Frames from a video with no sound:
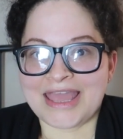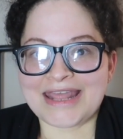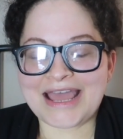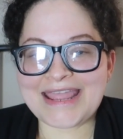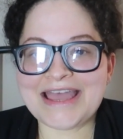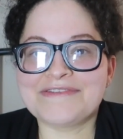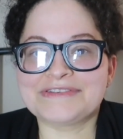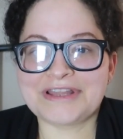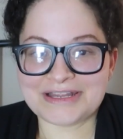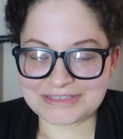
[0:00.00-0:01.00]
And I have
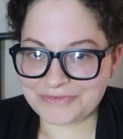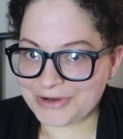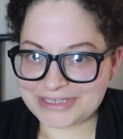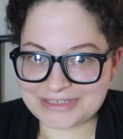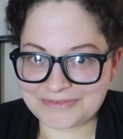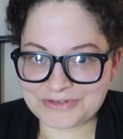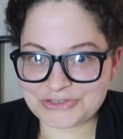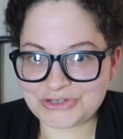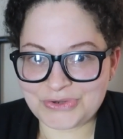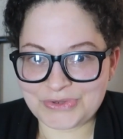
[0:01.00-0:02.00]
lots of great stuff to
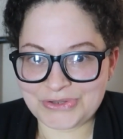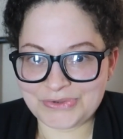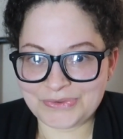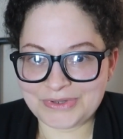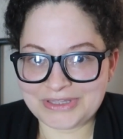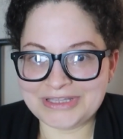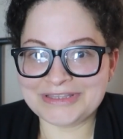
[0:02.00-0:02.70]
show you.